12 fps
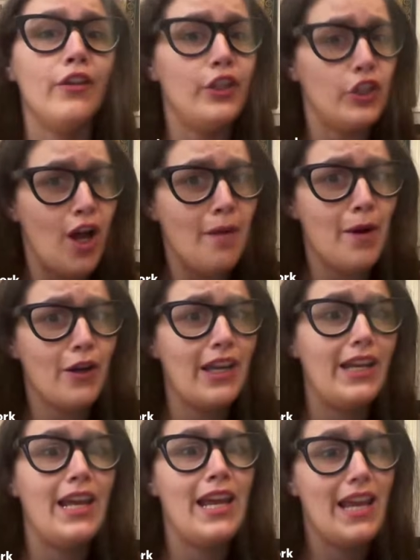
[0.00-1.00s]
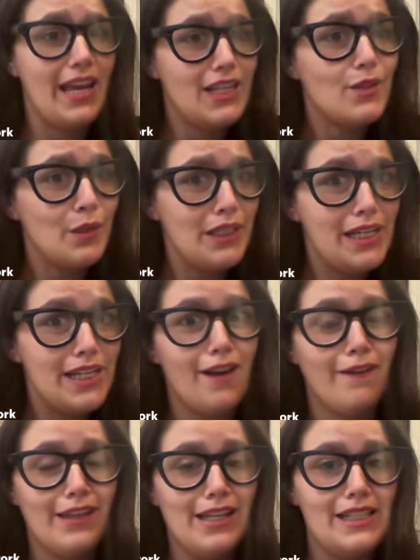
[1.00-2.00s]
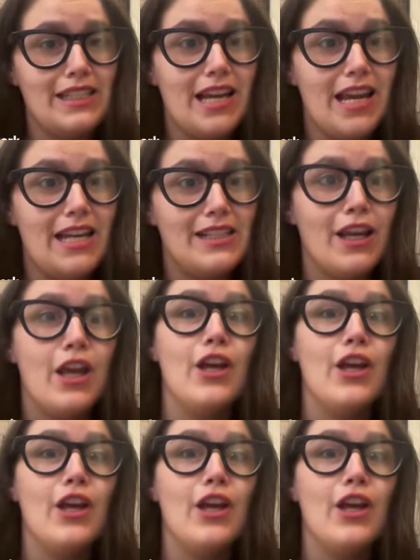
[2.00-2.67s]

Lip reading: the job market is really tough these days,